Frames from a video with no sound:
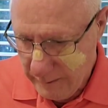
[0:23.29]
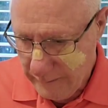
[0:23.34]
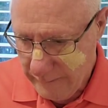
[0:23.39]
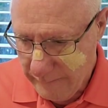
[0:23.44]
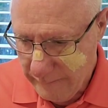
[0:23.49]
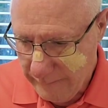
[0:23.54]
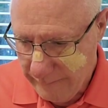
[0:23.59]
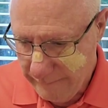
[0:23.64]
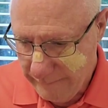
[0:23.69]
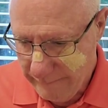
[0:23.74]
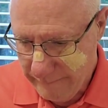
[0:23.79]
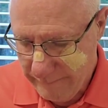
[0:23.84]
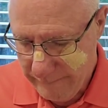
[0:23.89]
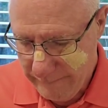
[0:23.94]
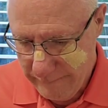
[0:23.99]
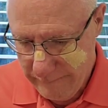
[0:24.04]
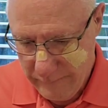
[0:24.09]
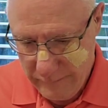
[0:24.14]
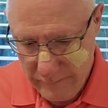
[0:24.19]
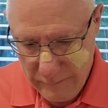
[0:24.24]

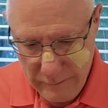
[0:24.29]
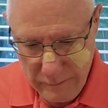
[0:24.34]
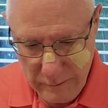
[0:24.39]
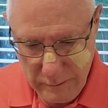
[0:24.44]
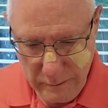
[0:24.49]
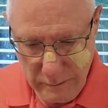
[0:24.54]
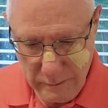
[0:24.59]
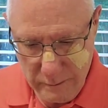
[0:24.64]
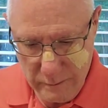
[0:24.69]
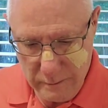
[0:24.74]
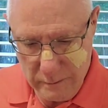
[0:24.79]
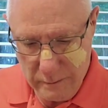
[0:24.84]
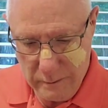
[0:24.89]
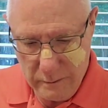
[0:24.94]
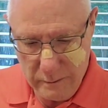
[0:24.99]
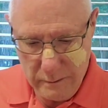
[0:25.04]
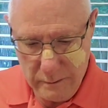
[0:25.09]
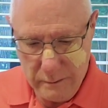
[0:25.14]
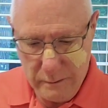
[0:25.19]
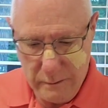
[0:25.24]

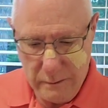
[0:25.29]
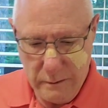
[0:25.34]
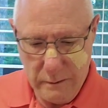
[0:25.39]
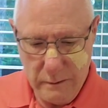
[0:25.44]
Nobody speaks.